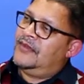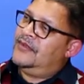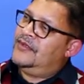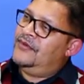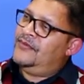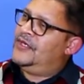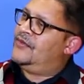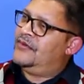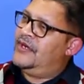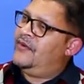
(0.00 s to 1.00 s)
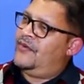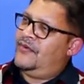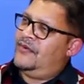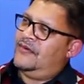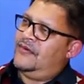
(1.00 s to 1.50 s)
you need to know
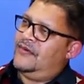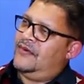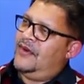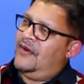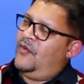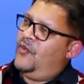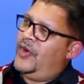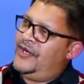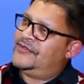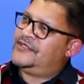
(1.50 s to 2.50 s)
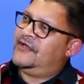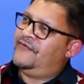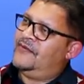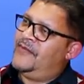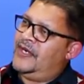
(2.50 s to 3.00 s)
where you're
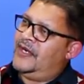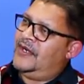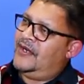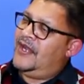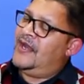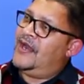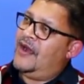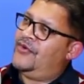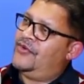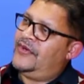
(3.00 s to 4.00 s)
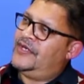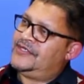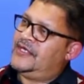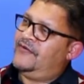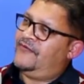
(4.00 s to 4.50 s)
saving money and how you're going to
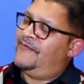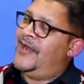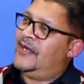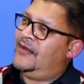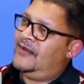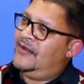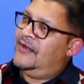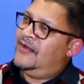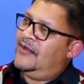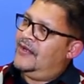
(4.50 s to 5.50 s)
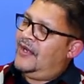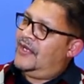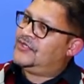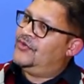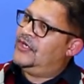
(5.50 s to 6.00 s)
save money.
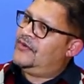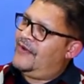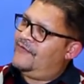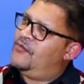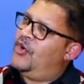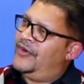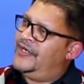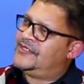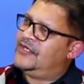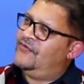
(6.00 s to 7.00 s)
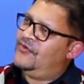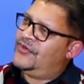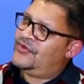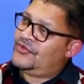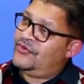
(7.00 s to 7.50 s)
So you need to have a more holistic
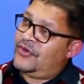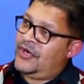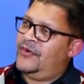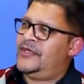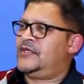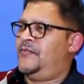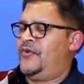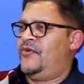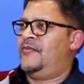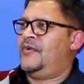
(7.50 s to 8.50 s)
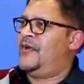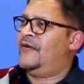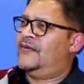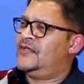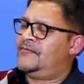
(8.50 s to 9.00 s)
view. So your role as a procurement
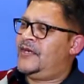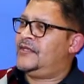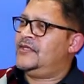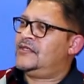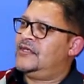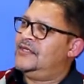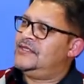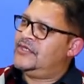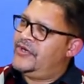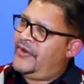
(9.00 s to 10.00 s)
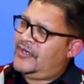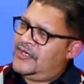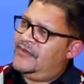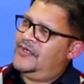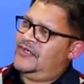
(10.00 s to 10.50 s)
practitioner is not
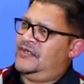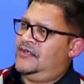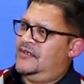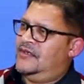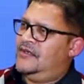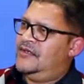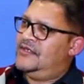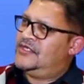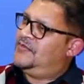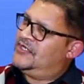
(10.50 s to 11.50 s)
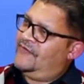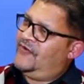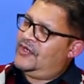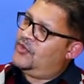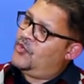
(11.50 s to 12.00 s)
limited
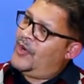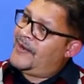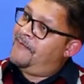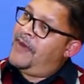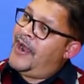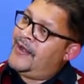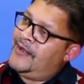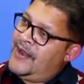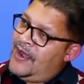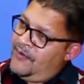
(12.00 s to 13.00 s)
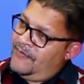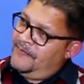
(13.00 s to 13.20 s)
specifically to what I'm buying now.